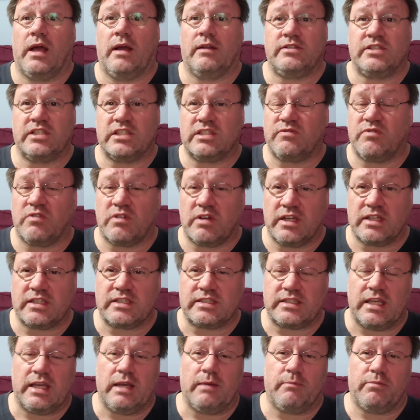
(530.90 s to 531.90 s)
Just for an
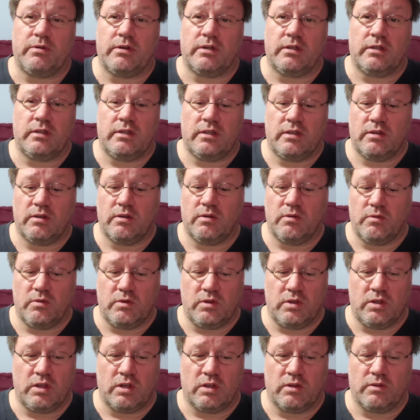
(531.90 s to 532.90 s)
example,
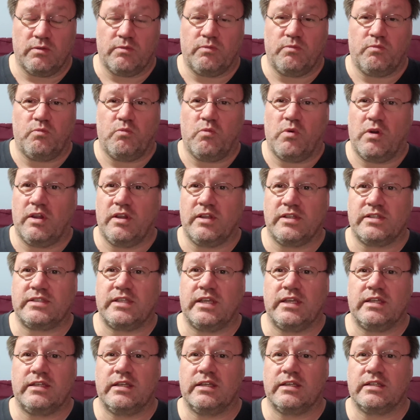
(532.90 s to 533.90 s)
one of the
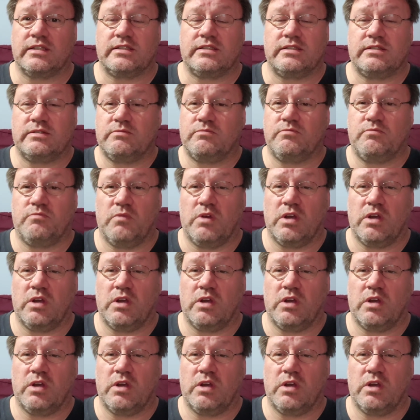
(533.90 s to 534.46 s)
psychics